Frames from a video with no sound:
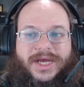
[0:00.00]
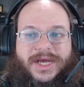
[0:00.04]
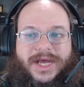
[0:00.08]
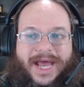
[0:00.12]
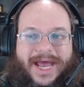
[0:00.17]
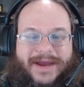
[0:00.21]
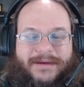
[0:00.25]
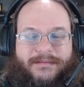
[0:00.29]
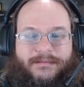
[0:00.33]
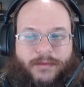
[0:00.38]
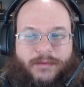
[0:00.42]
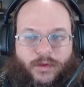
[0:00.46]

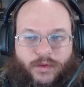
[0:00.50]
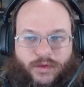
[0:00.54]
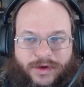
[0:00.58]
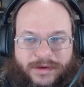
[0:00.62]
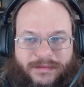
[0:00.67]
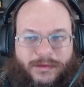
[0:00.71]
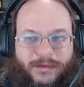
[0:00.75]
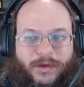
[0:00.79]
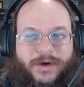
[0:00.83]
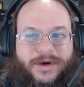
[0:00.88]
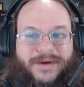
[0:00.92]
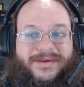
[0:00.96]
and more
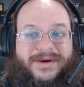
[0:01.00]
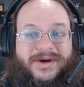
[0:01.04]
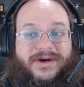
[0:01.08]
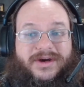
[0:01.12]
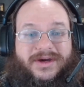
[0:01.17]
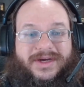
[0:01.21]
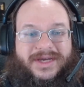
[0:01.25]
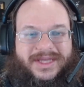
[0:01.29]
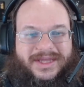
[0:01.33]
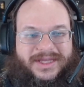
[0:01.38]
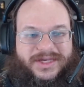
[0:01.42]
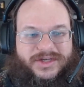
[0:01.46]
we're
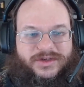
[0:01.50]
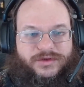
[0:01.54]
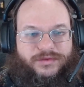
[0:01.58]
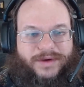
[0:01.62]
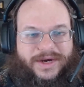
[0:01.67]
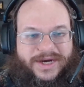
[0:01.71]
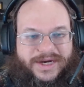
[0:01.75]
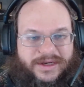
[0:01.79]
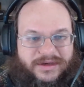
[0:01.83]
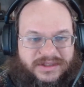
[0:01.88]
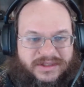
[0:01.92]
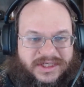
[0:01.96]
hooking these
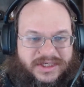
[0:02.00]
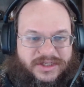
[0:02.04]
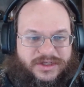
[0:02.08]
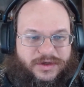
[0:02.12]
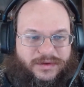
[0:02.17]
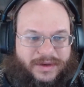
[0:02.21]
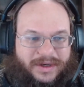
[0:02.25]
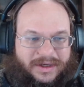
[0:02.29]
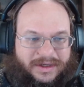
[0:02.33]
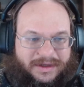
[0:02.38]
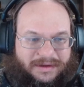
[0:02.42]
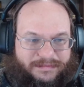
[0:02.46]
radios into
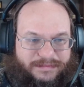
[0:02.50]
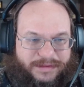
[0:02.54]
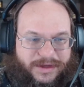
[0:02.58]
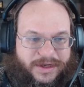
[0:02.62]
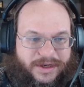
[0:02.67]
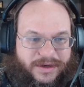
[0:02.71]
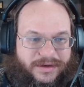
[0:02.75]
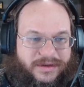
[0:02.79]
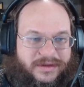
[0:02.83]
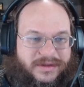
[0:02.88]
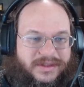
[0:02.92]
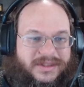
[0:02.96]
our
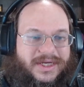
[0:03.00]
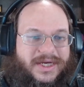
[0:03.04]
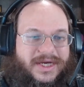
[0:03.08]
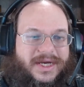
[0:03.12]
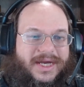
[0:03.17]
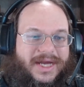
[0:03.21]
computers,